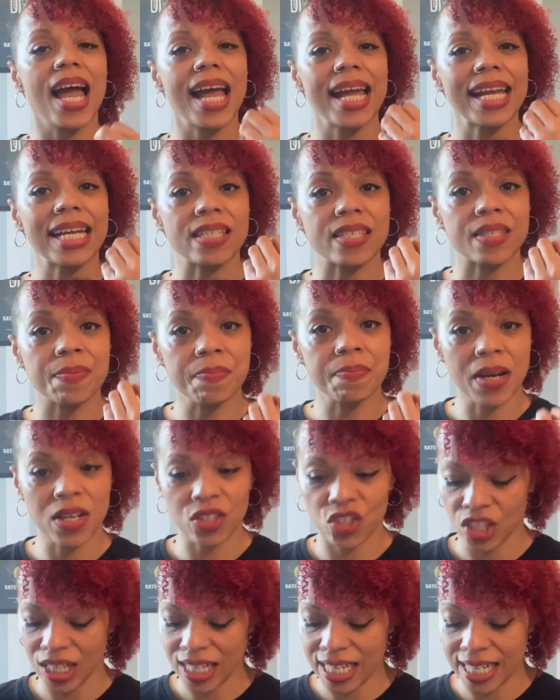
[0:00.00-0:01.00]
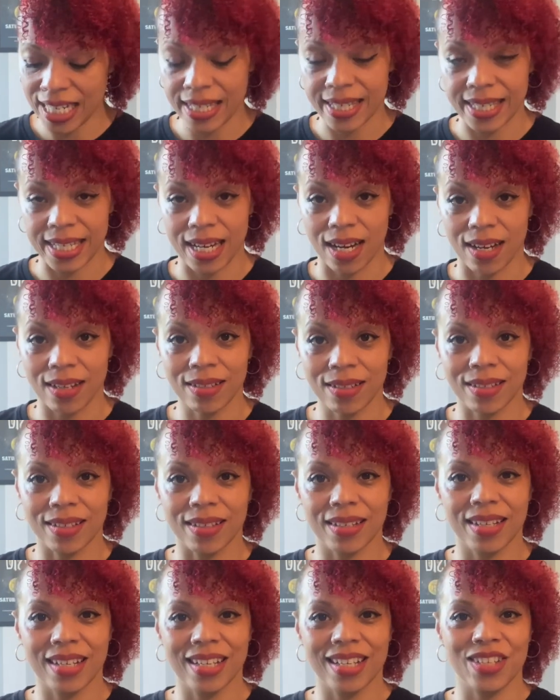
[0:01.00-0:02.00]
it's much easier
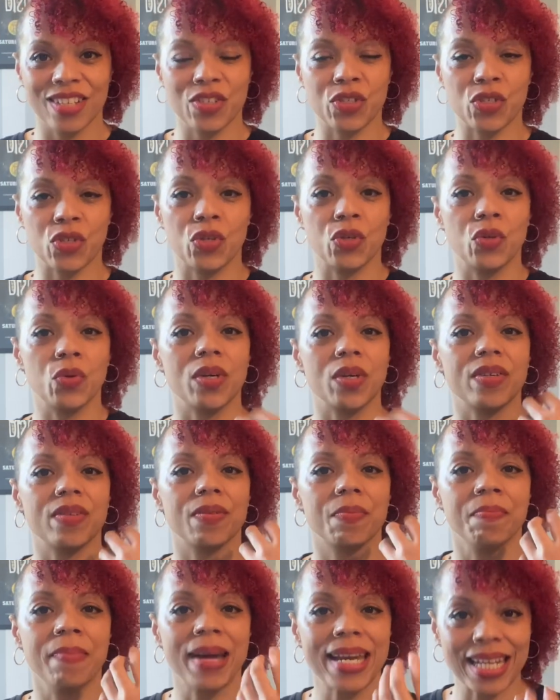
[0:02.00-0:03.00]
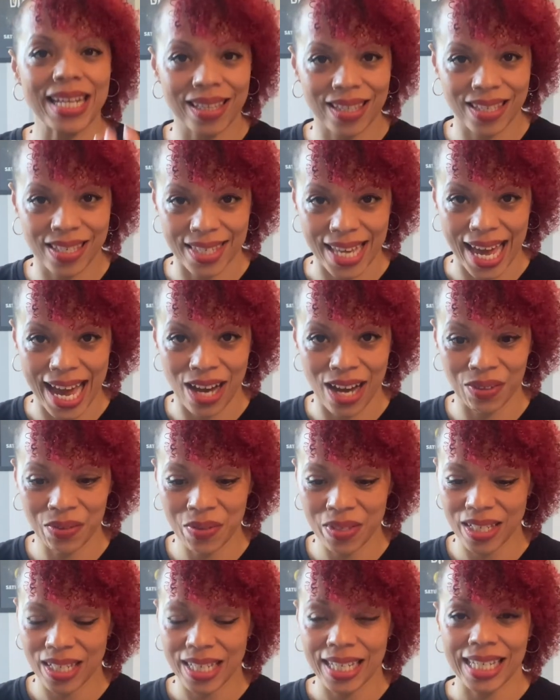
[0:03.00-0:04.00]
to make the
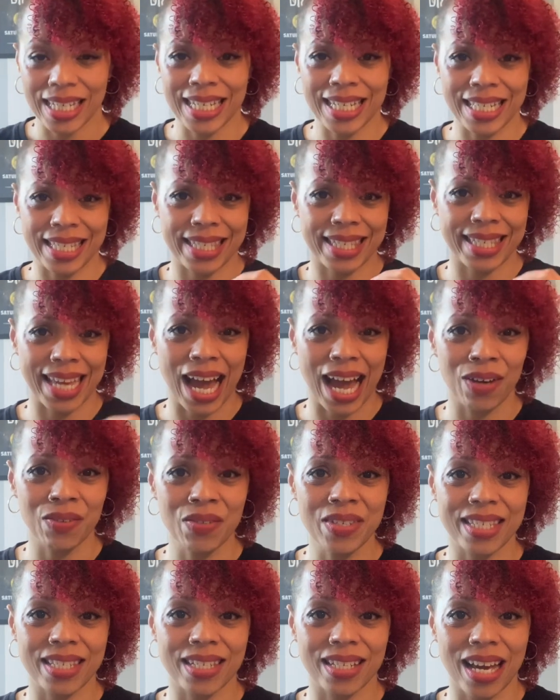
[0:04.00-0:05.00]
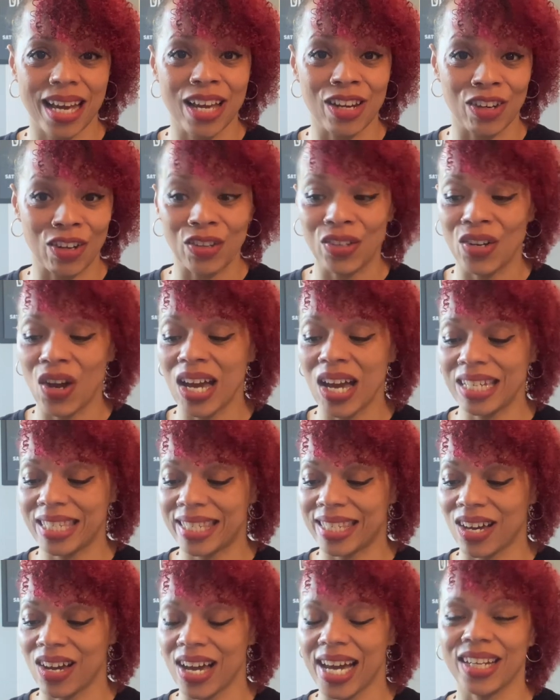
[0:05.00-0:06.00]
sound. It sounds a lot
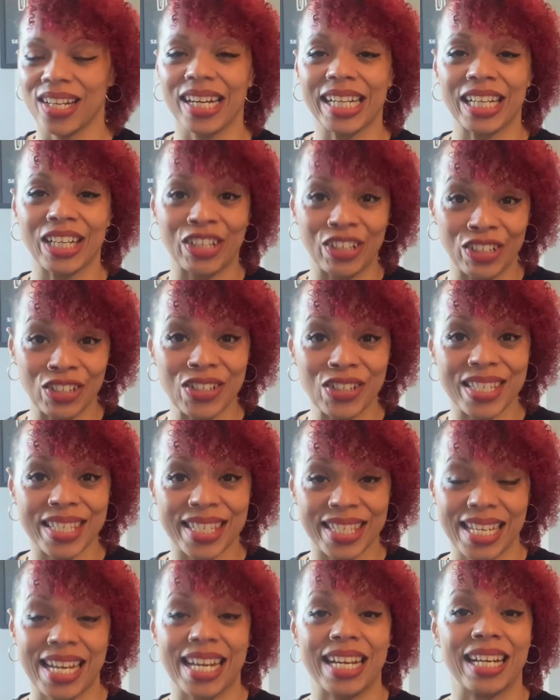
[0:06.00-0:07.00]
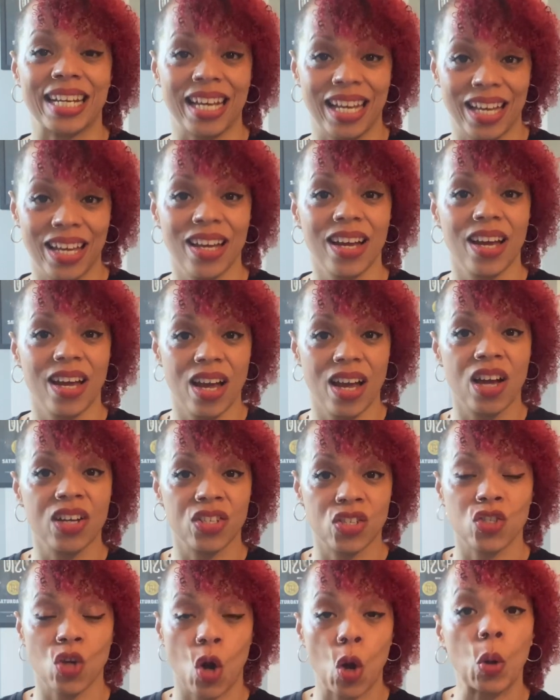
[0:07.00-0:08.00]
nicer, and I could sing a
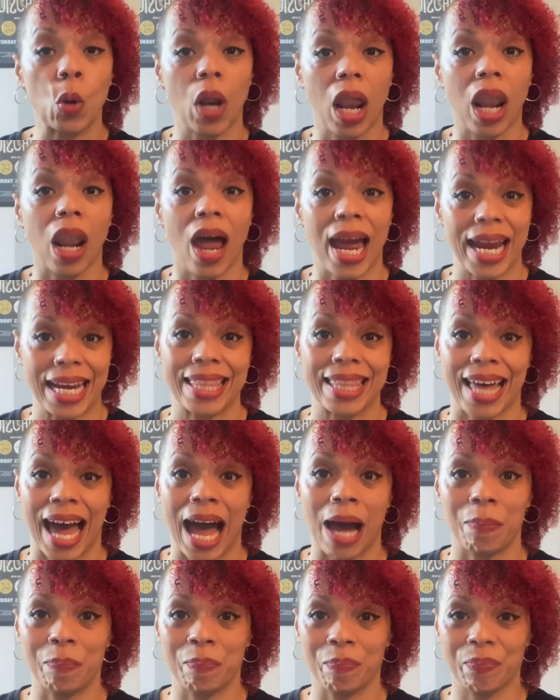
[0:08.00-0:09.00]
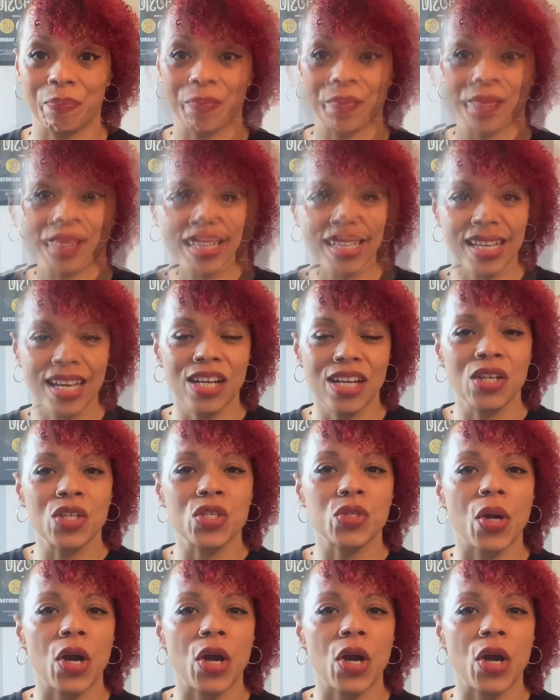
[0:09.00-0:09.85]
song like that. So I